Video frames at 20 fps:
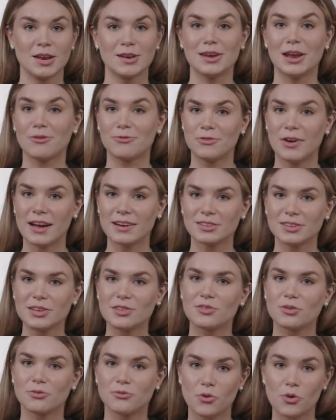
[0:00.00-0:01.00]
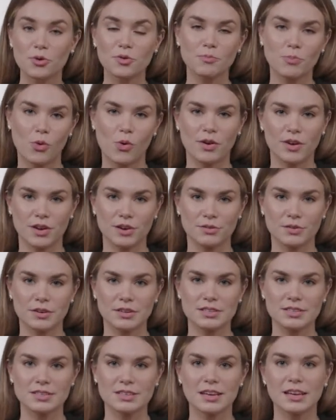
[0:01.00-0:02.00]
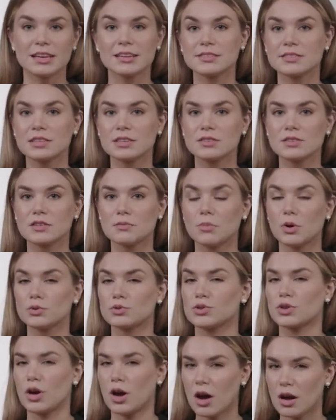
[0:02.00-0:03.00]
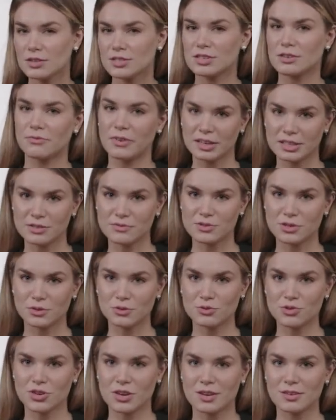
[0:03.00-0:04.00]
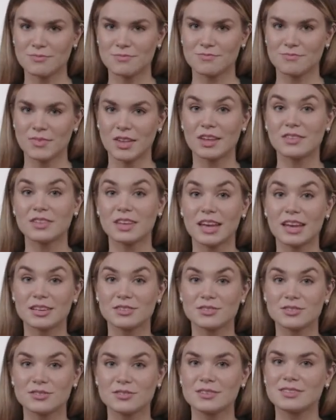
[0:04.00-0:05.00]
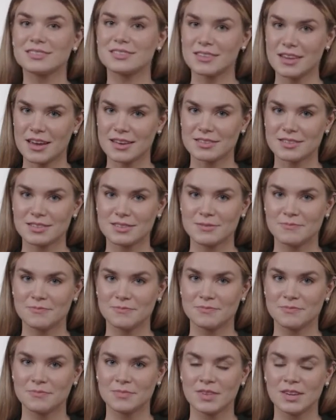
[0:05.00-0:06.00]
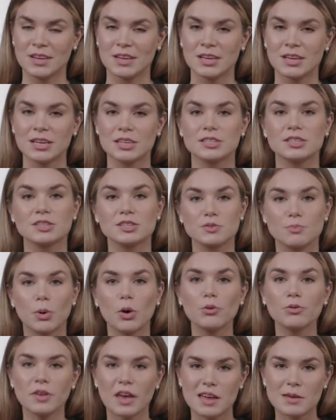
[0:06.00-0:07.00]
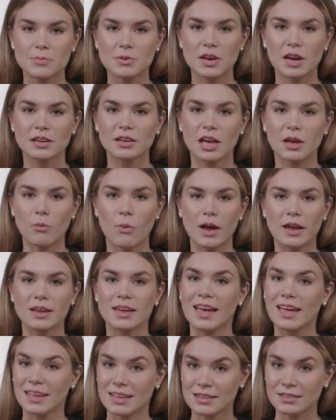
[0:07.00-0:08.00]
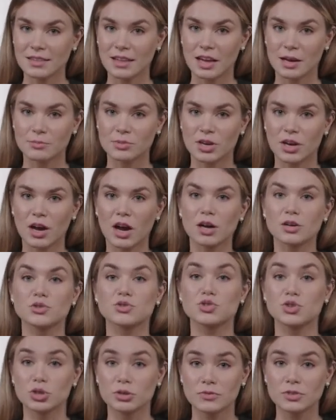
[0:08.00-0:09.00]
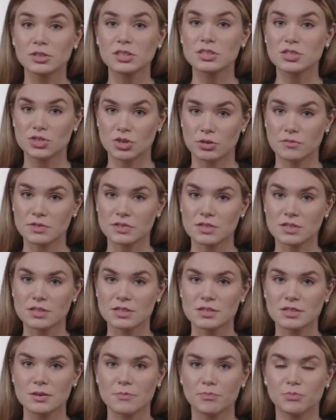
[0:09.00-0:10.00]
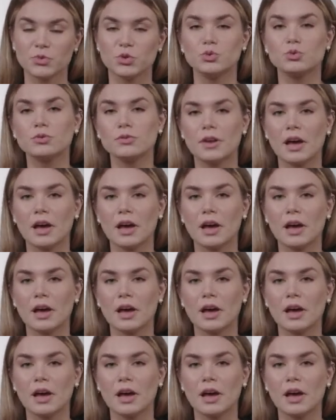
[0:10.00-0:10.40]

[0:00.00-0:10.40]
Now finally, the fourth point here is this the most cost-effective solution? And the answer is yes. Since both API Gateway and Lambda are serverless services, you do